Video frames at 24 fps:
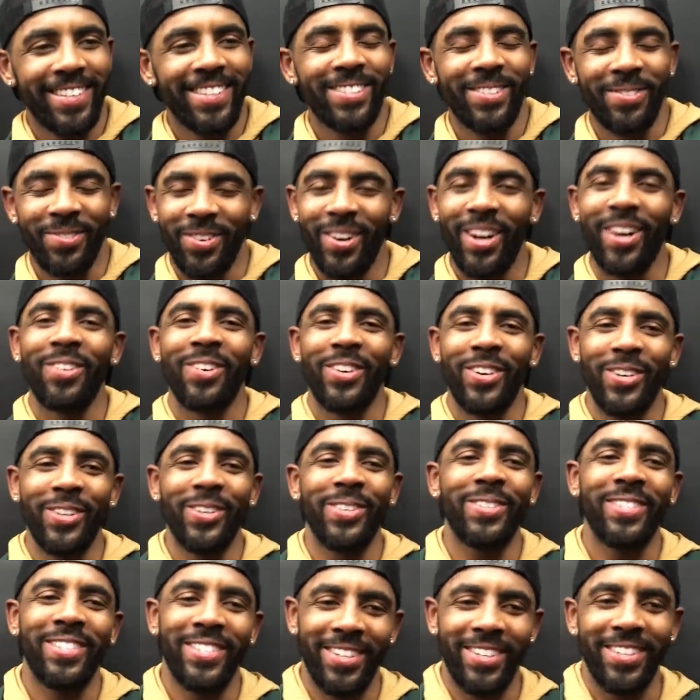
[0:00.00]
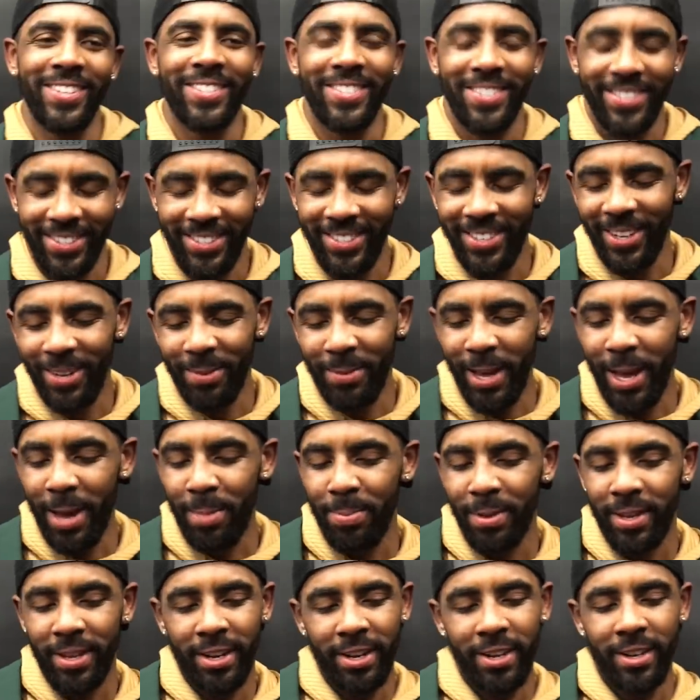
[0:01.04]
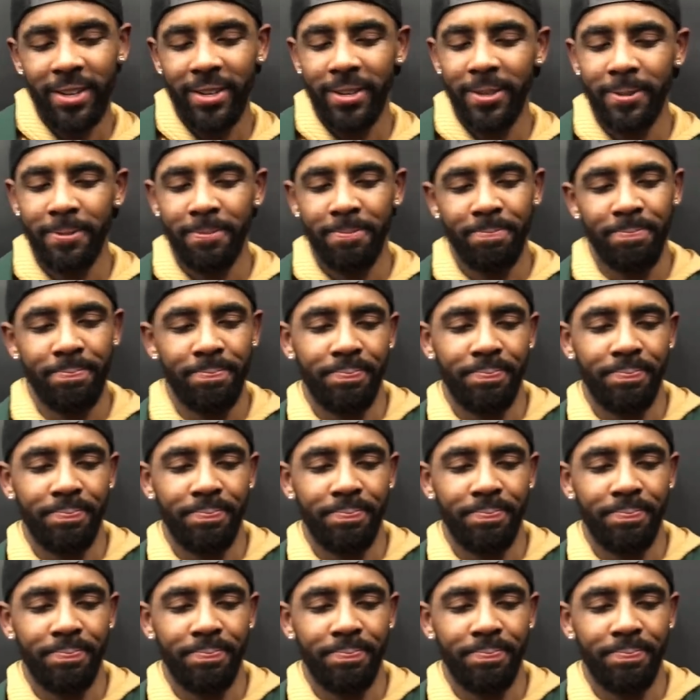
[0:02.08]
Getting some great recruits, so you know I'm happy, and um,